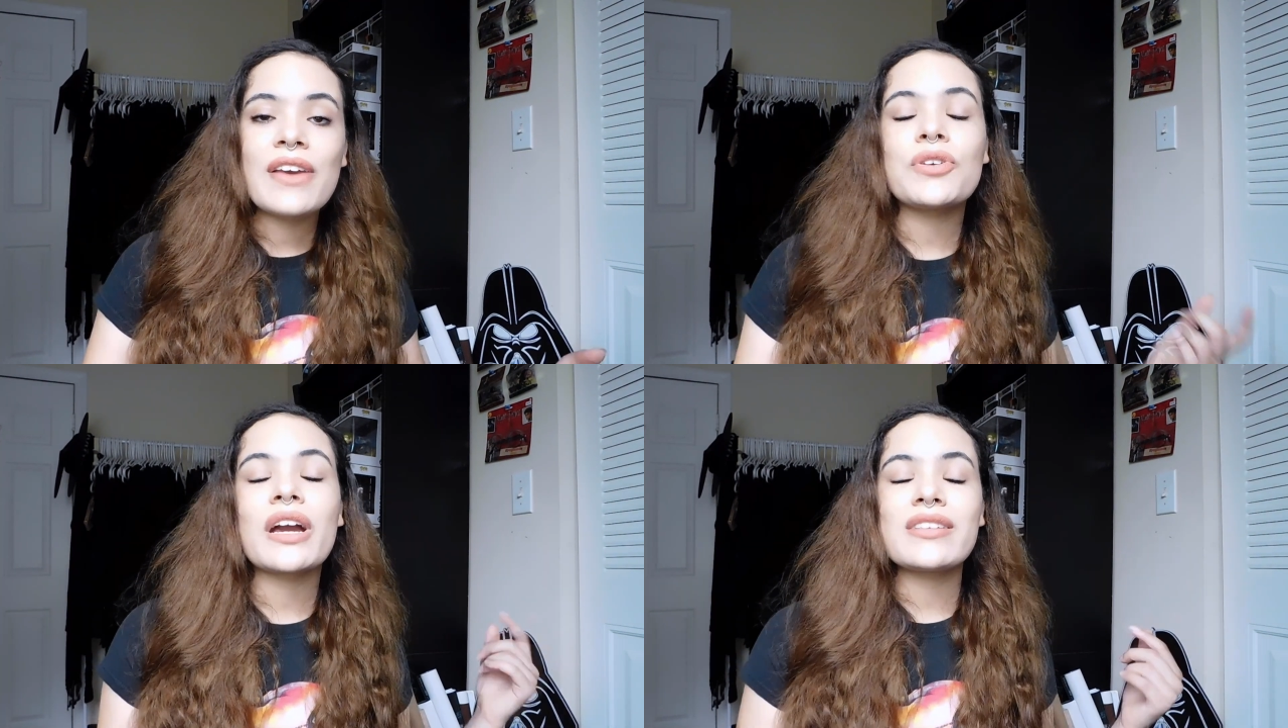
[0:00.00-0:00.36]

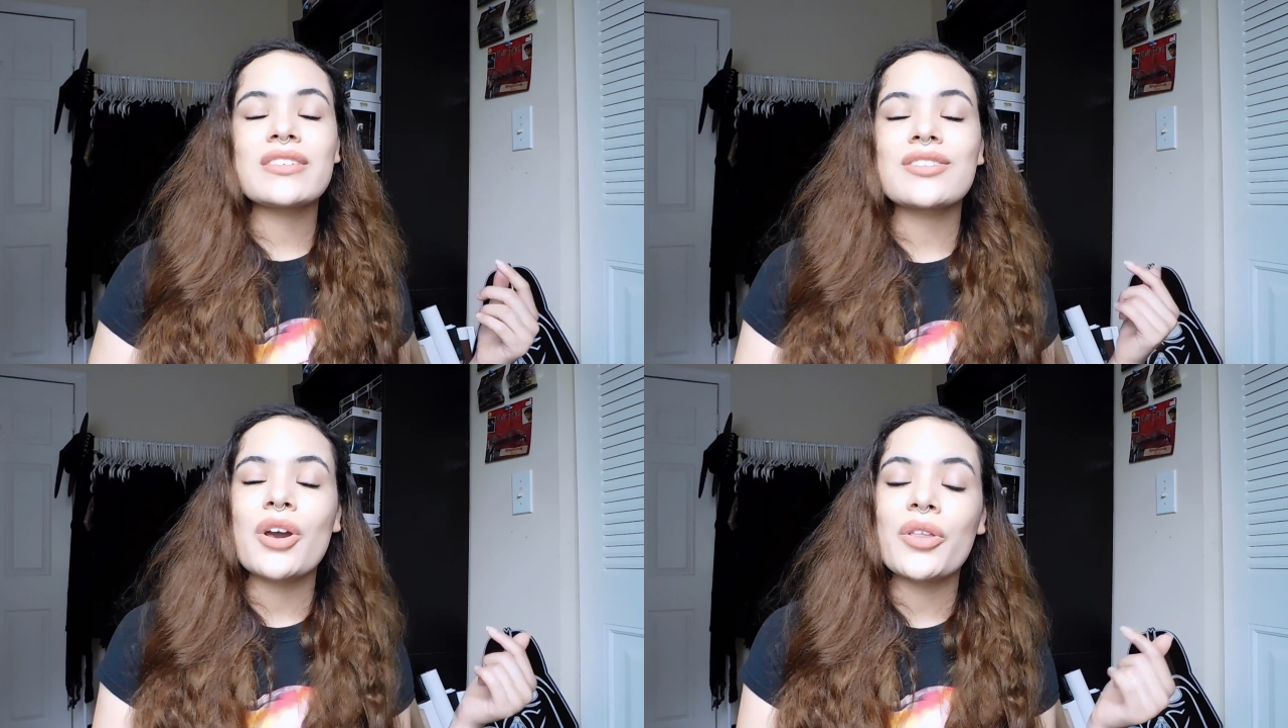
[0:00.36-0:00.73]
If you
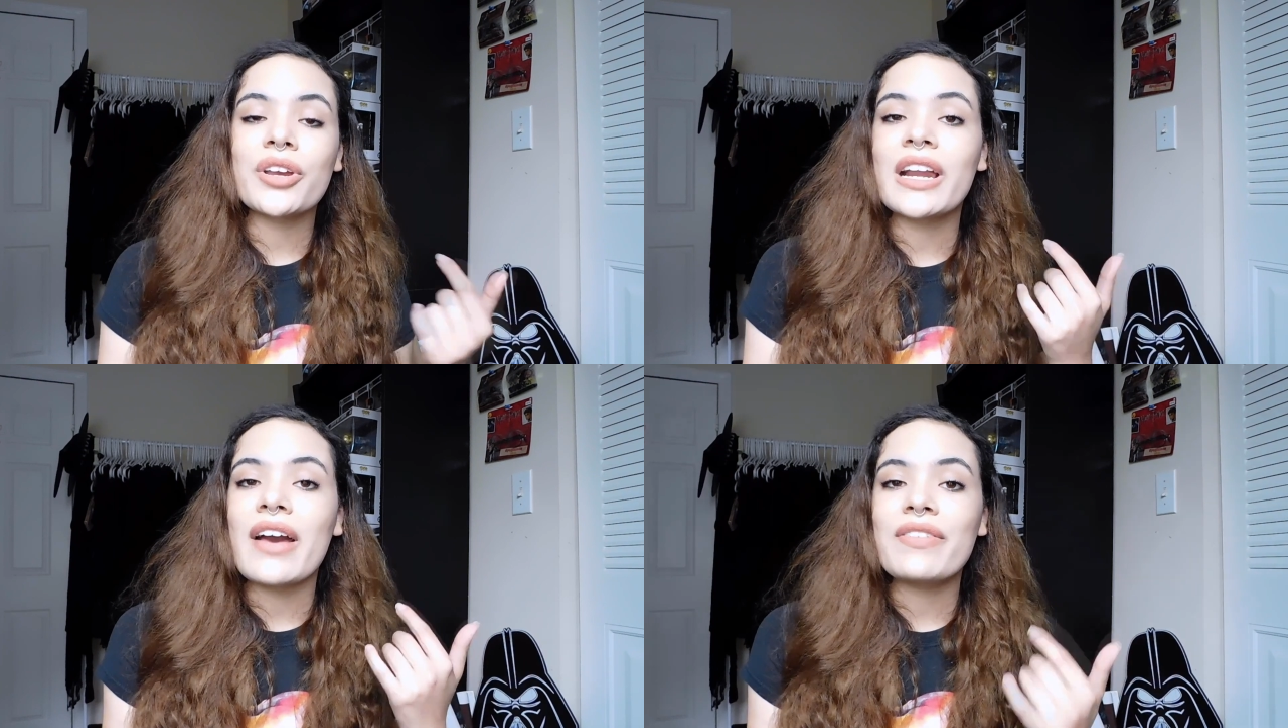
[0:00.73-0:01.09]
guys didn't know,
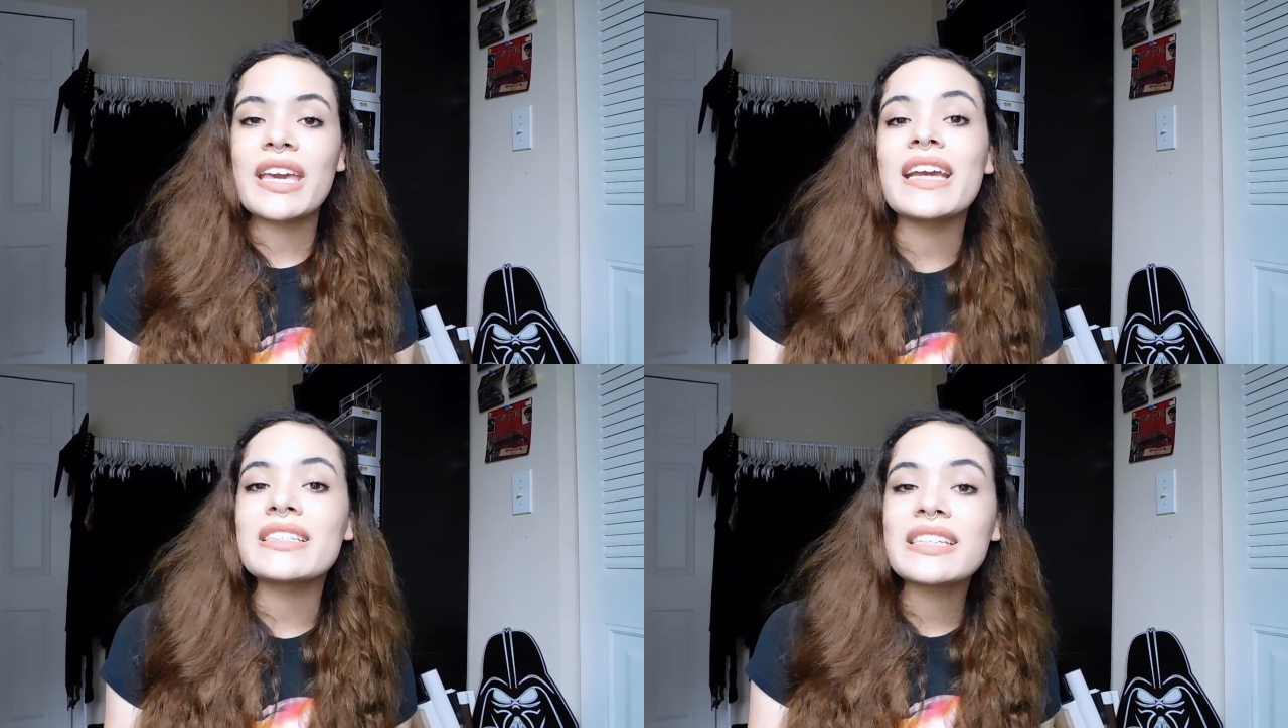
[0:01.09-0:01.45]
they're gonna
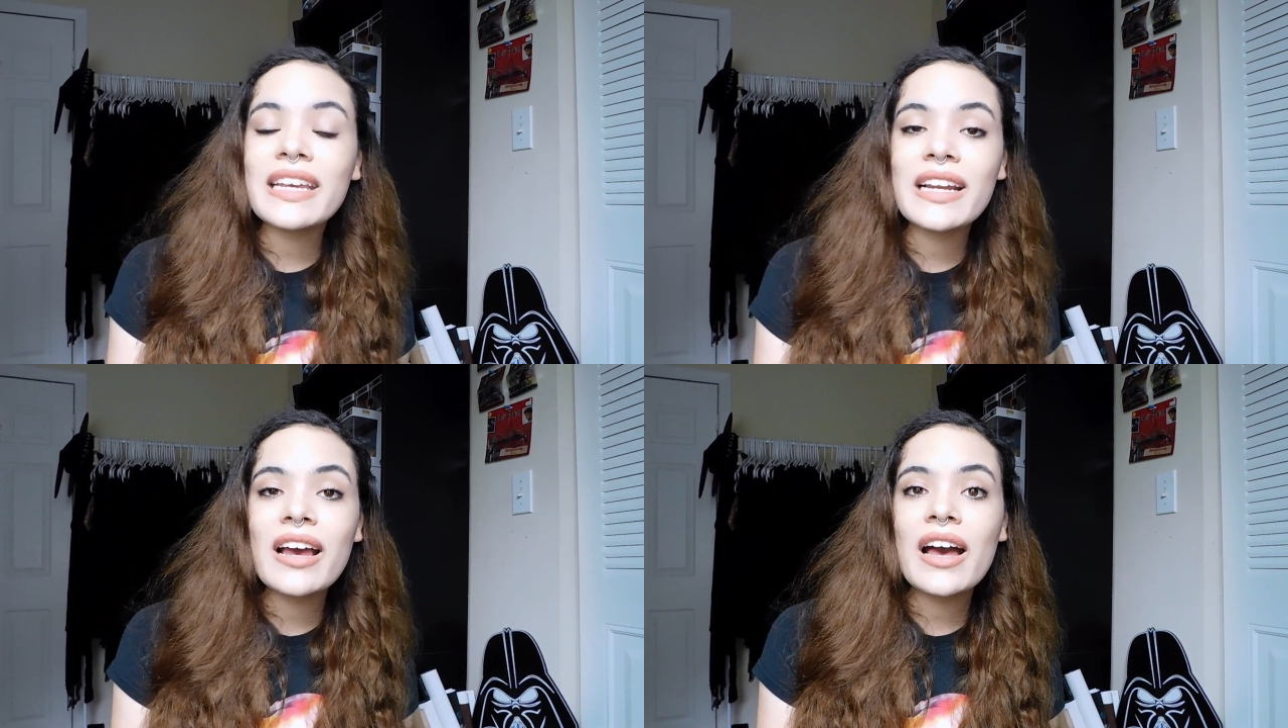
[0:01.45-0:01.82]
have a
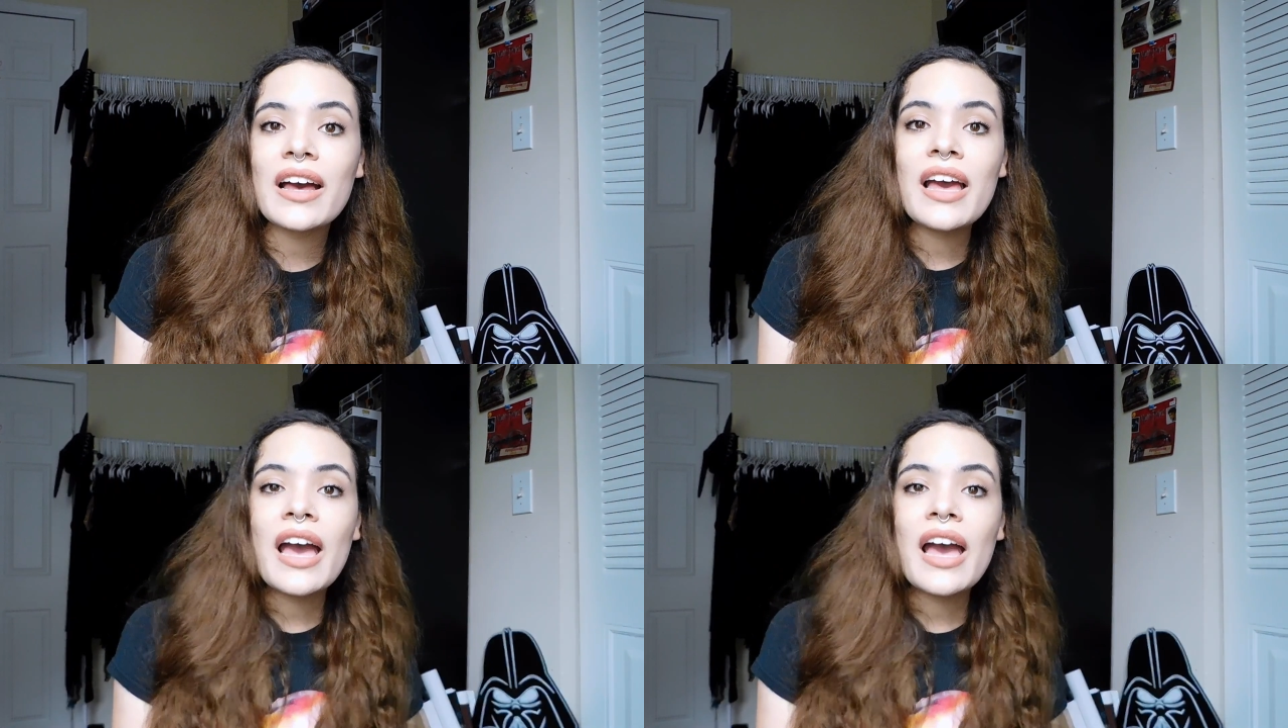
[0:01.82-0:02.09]
cantina.